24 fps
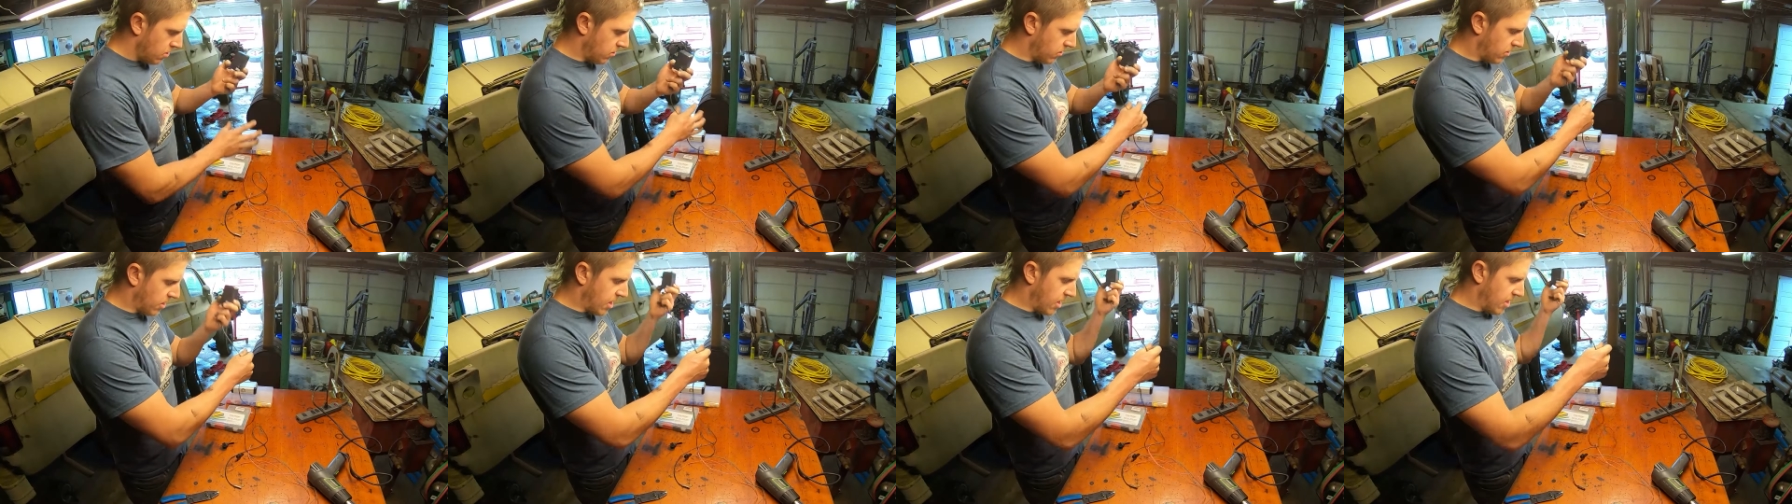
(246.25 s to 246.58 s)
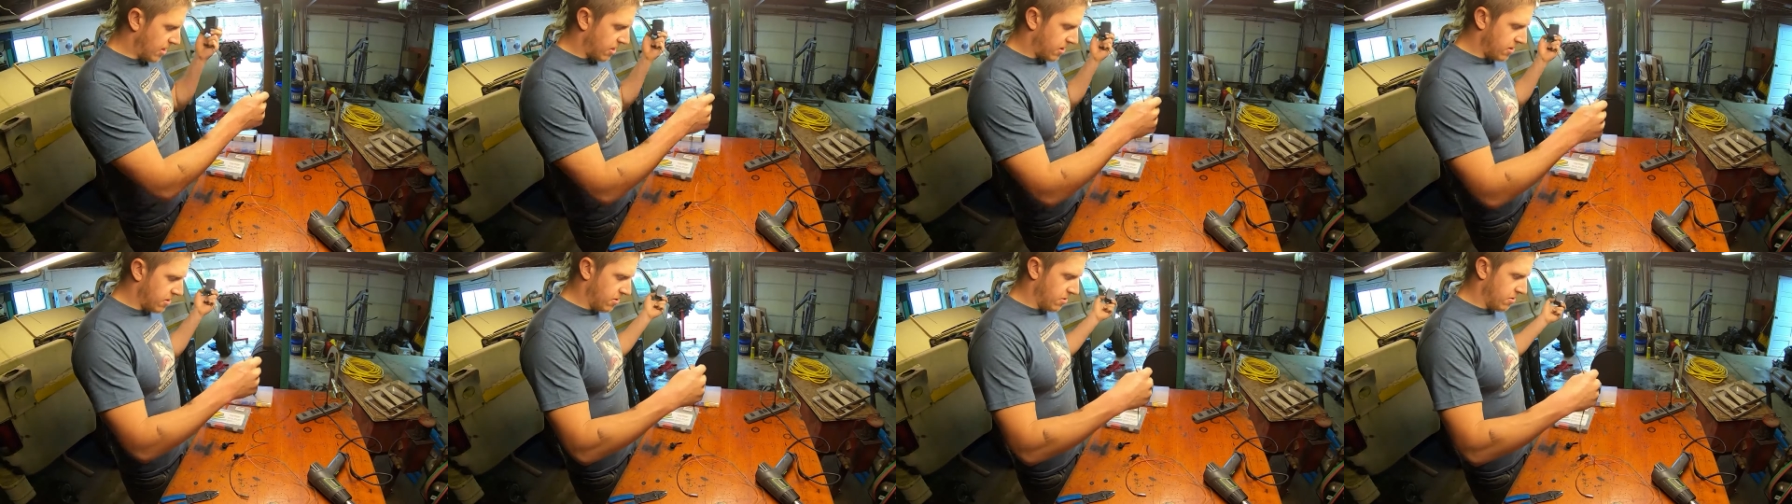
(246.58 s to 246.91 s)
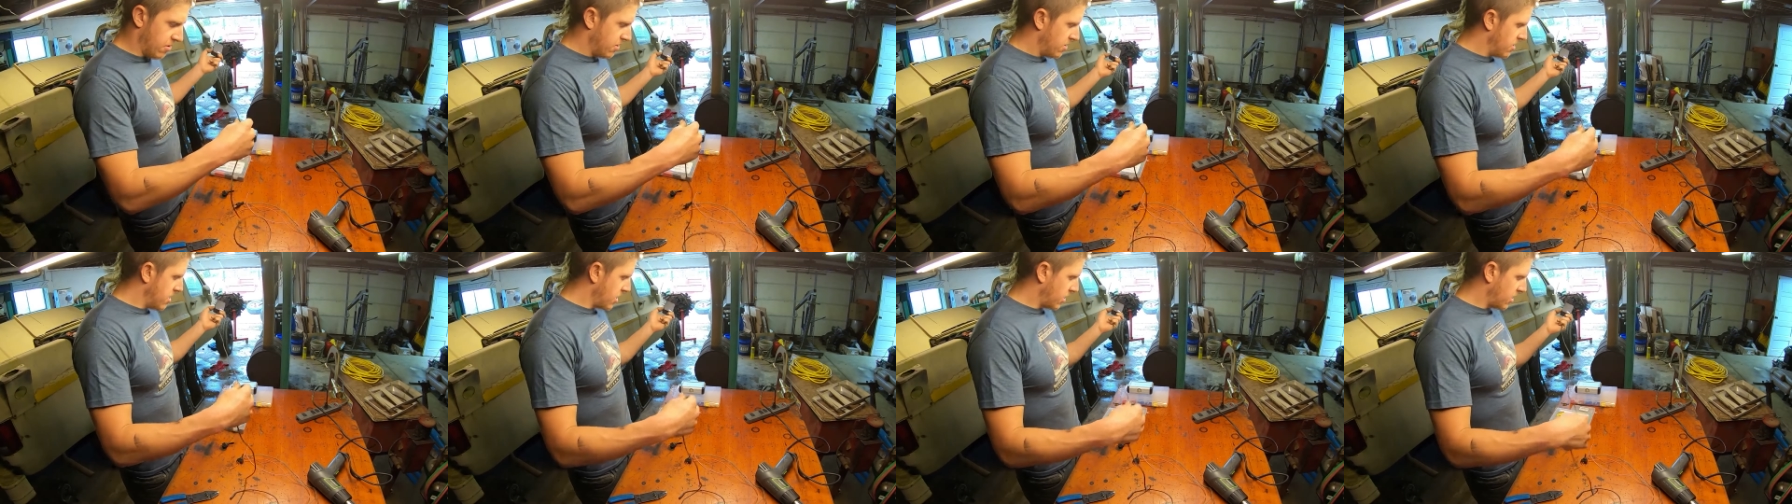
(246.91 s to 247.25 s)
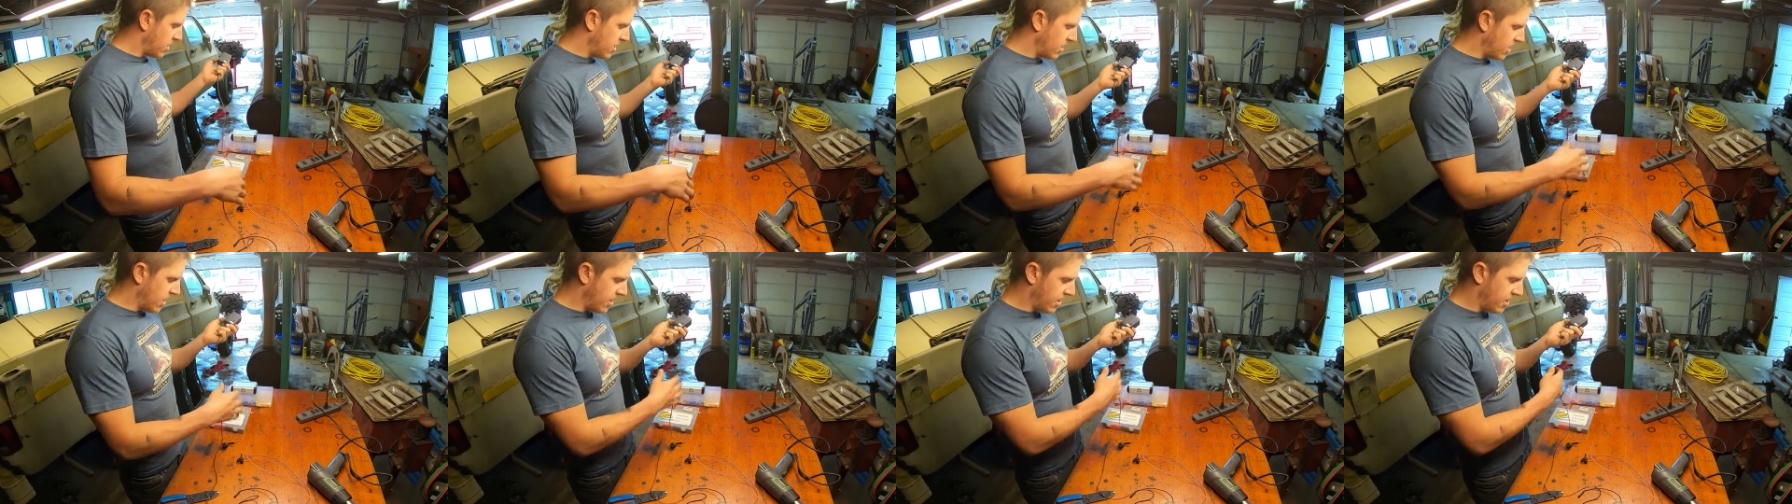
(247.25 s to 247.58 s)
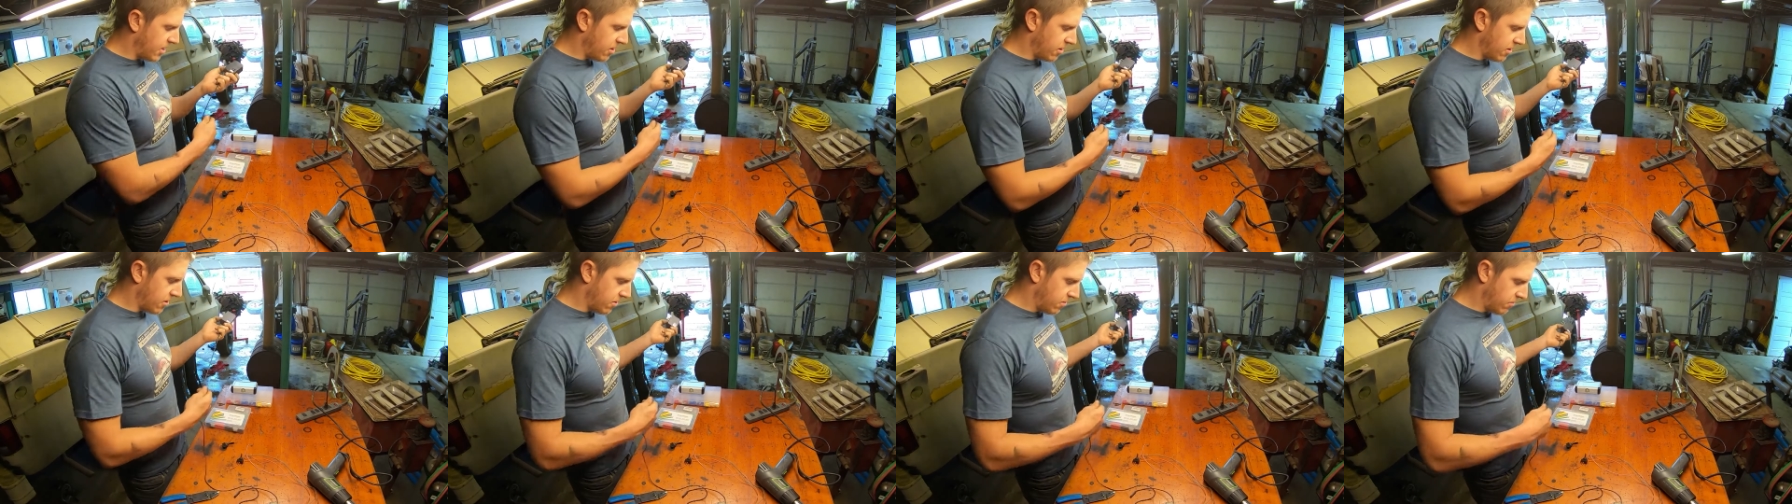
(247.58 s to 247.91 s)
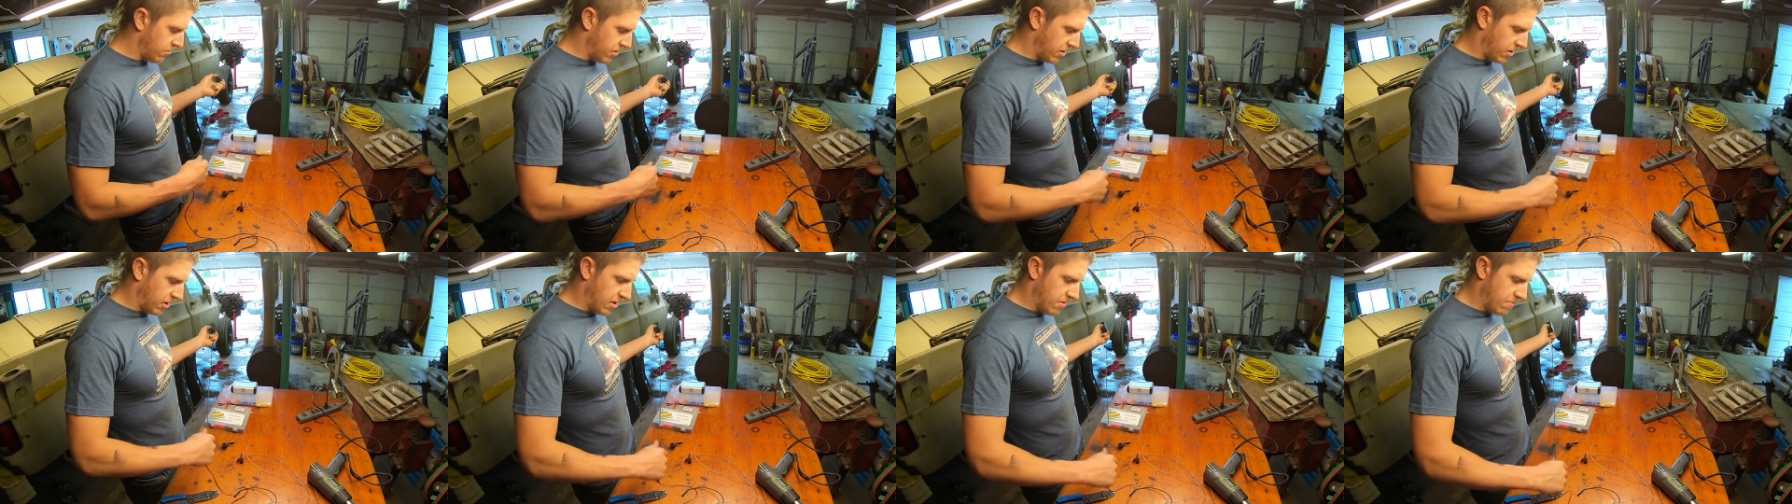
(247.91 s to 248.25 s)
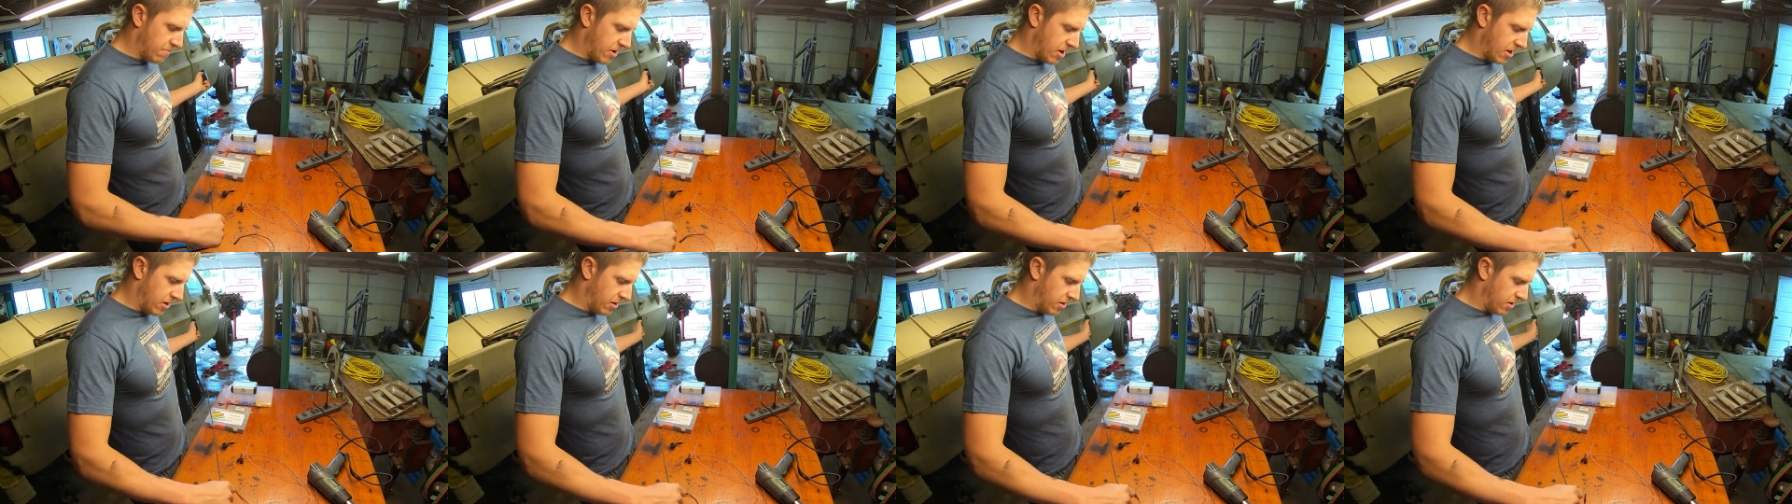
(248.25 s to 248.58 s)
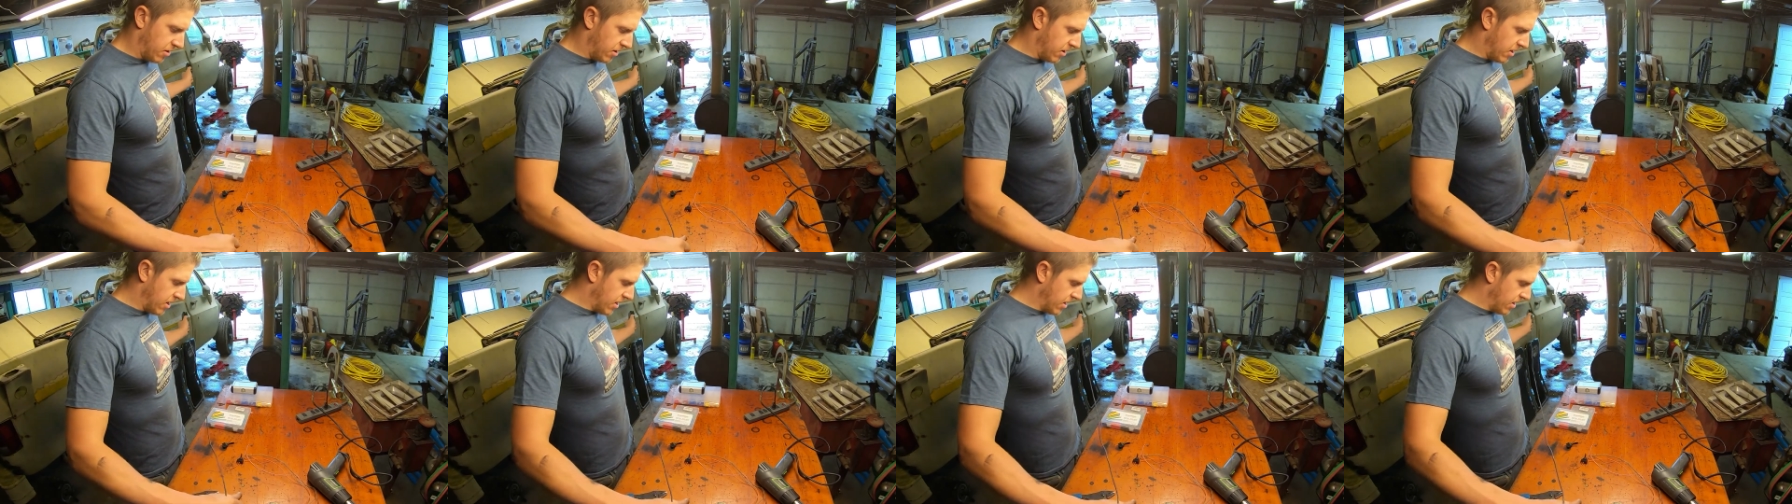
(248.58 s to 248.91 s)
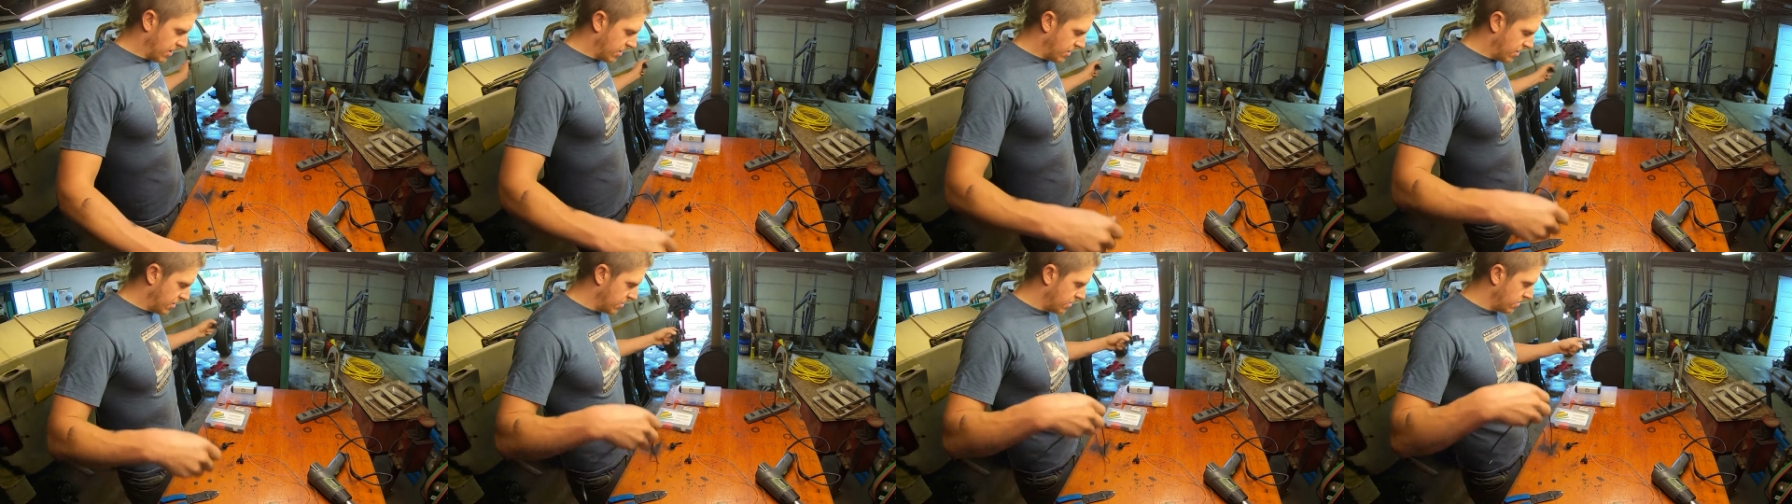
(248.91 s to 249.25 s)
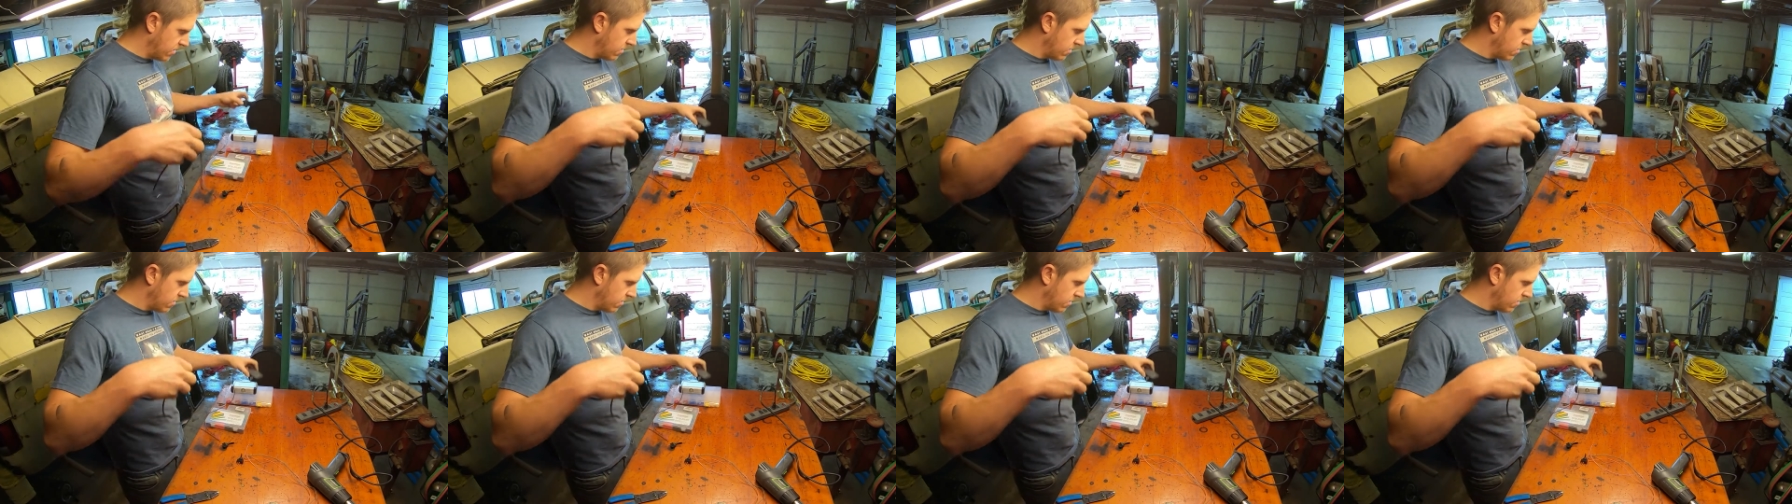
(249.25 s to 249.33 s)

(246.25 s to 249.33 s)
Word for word: Okay, so next thing I need to do is get my little uh,